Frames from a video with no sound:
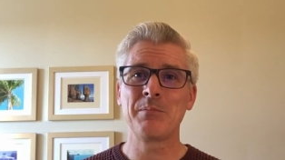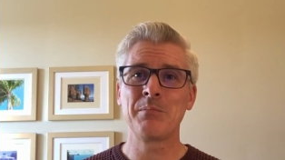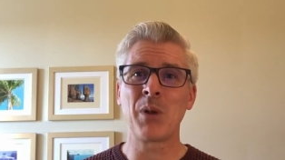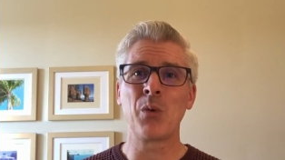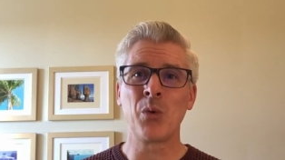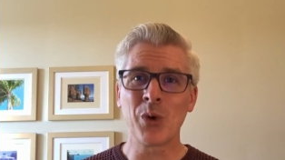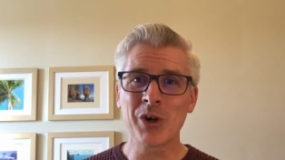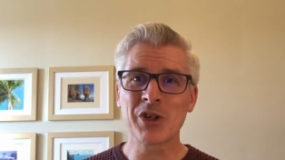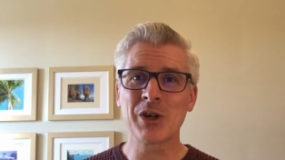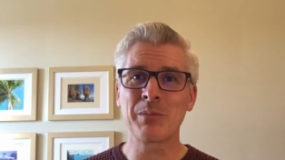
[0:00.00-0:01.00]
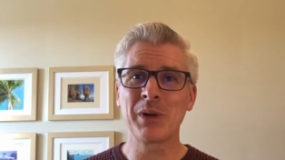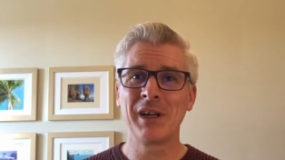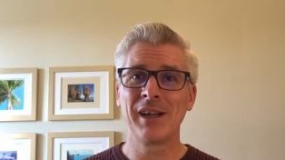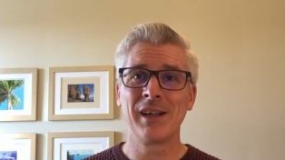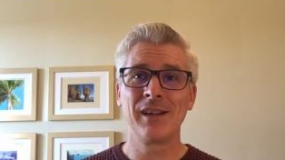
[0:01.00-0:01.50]
But worship
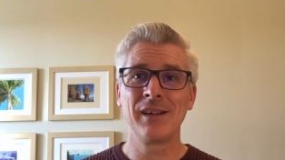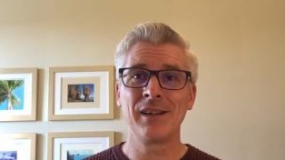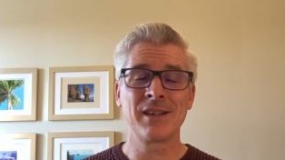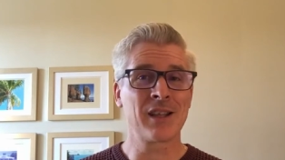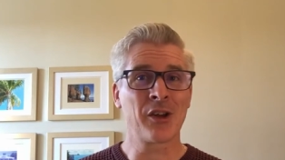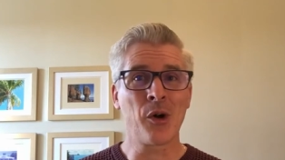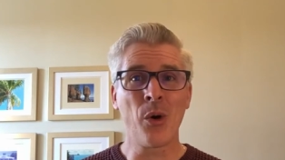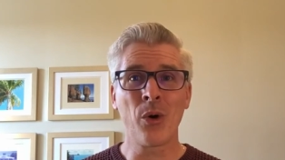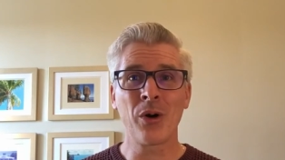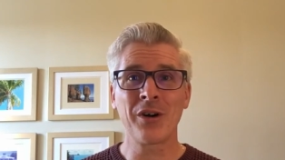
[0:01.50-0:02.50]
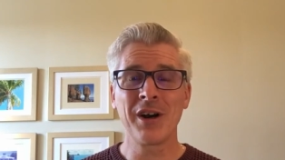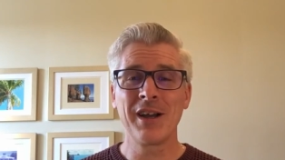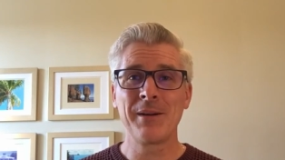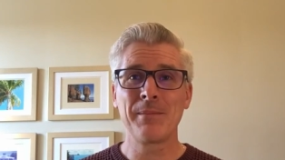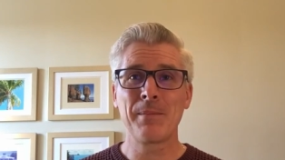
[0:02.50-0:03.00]
is at the core
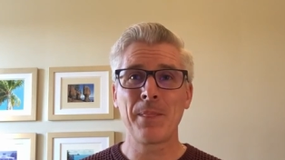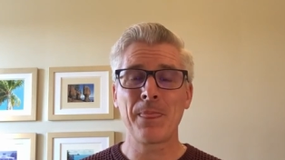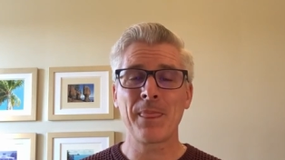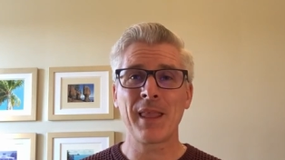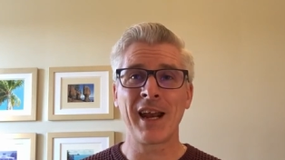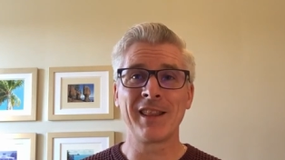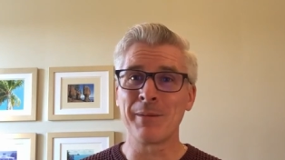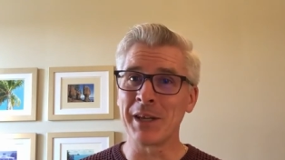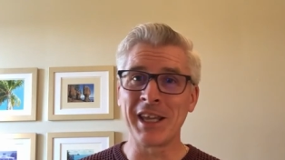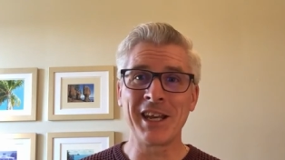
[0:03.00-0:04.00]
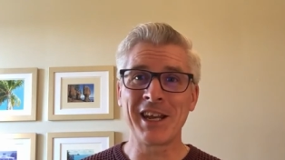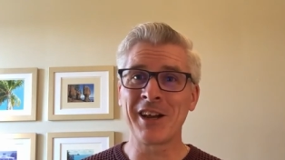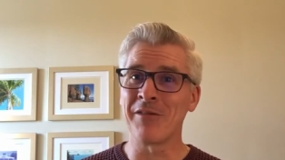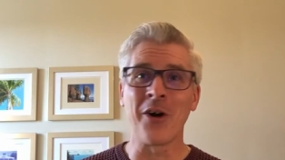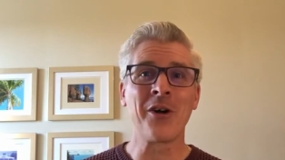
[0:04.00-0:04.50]
and at the beginning
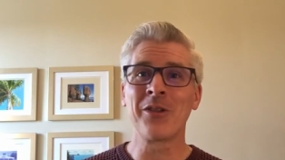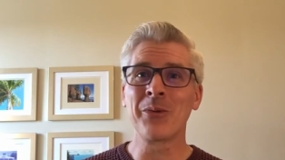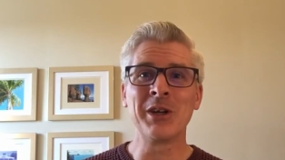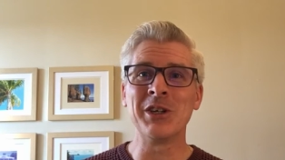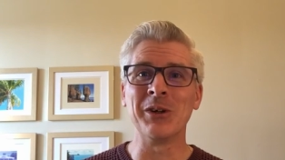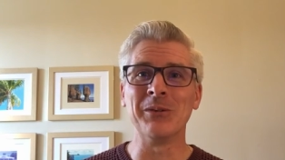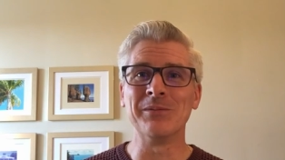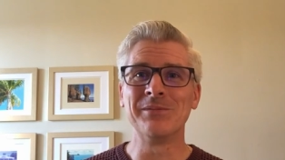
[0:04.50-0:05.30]
of all that we do.